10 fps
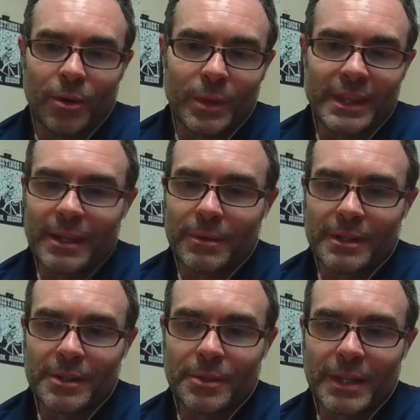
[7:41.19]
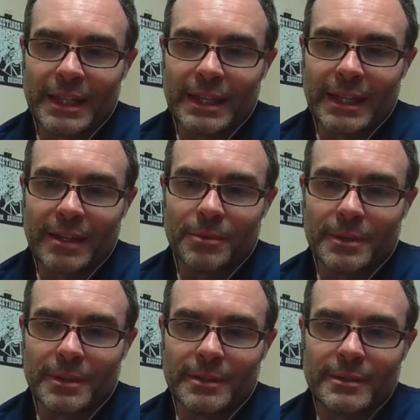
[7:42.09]
what they were doing then
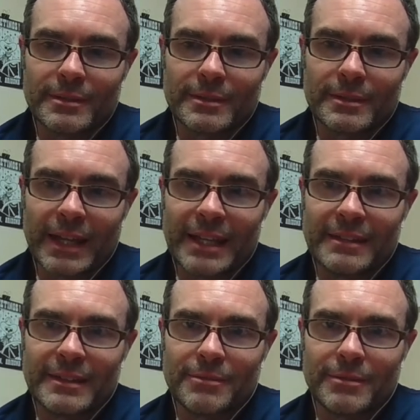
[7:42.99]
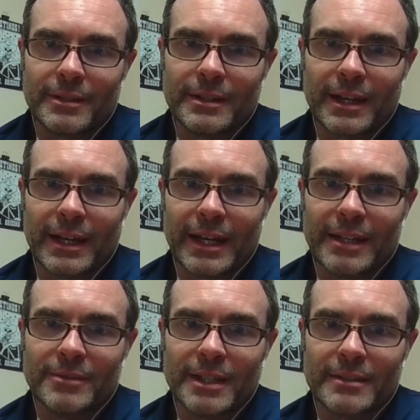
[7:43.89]
was a different
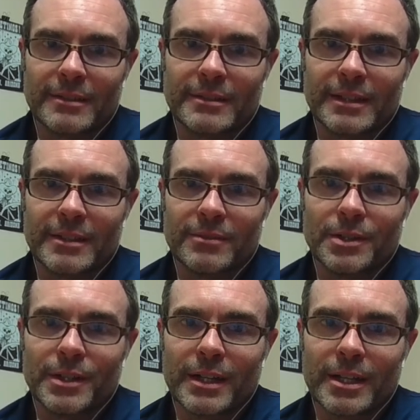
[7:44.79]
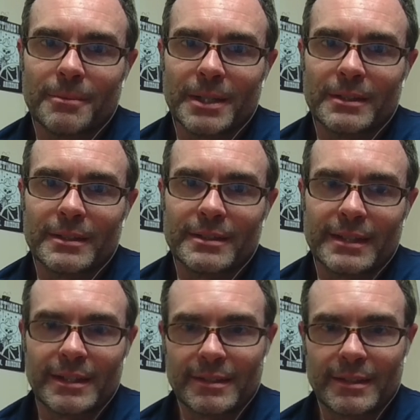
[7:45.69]
kind of exercise of learning about the
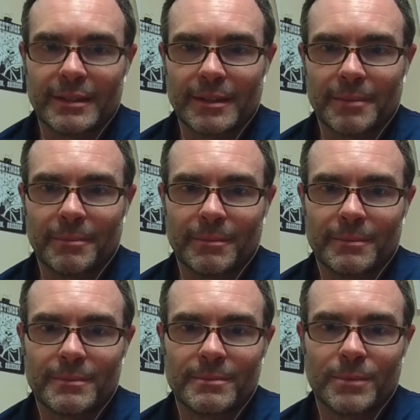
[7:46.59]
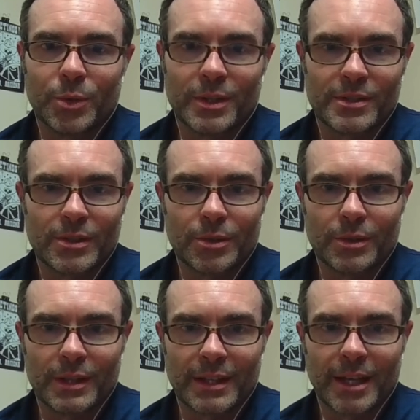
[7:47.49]
system, more so
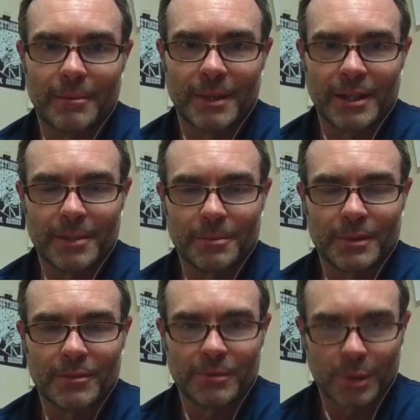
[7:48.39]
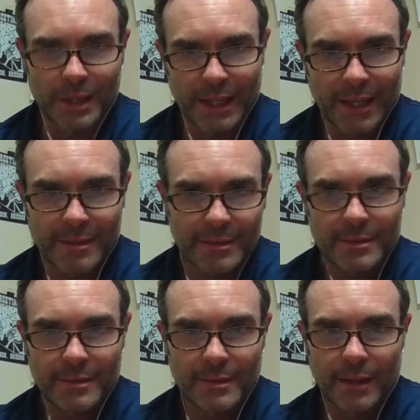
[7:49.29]
than coming up with a
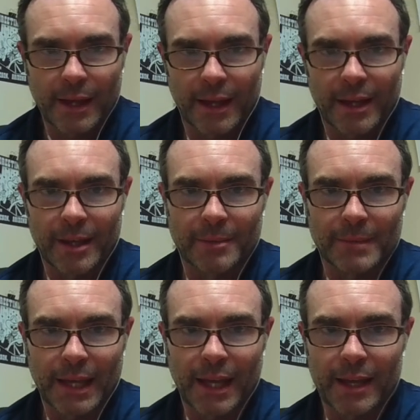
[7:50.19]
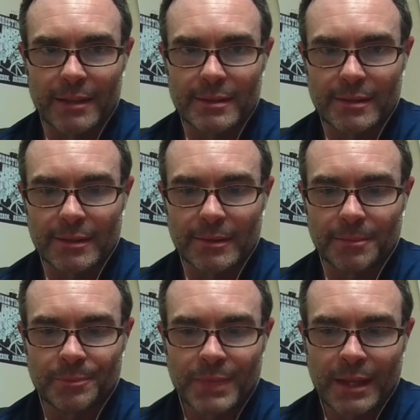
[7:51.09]
forecast. And so
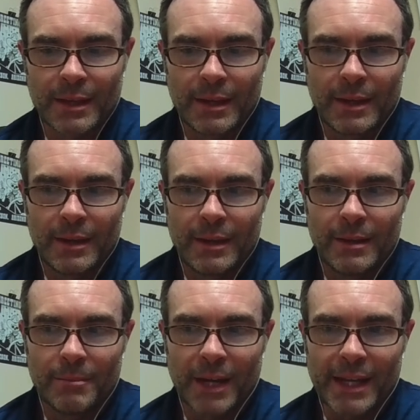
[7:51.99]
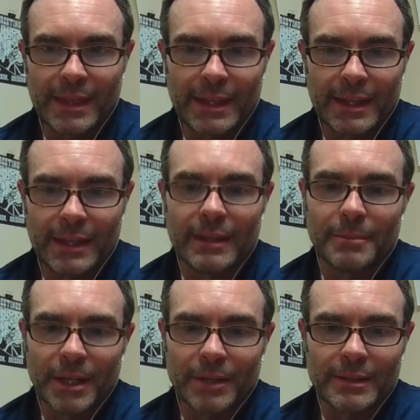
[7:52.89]
my thinking
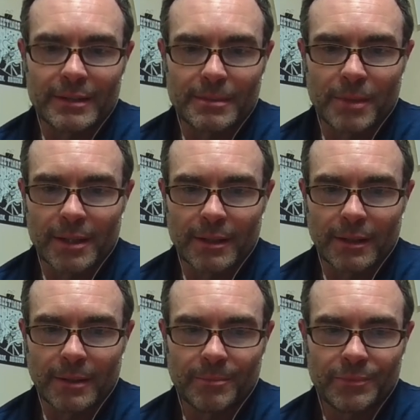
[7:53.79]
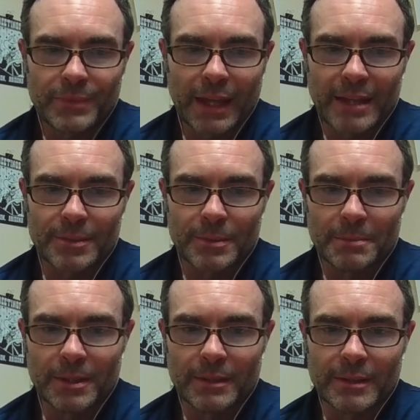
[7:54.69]
about this model as we
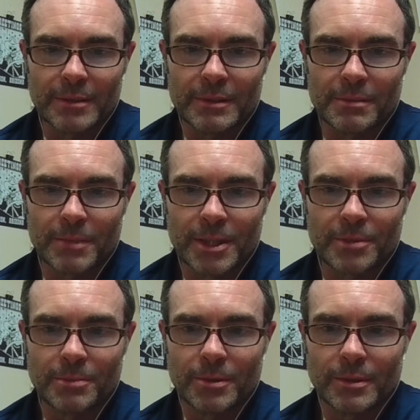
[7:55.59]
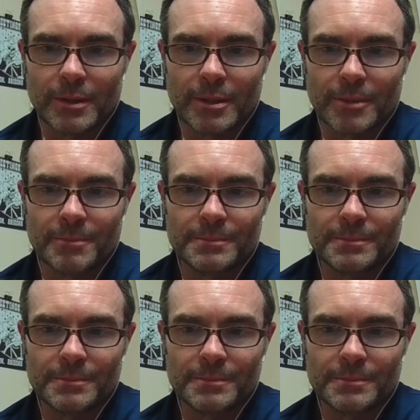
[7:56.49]
built it was much more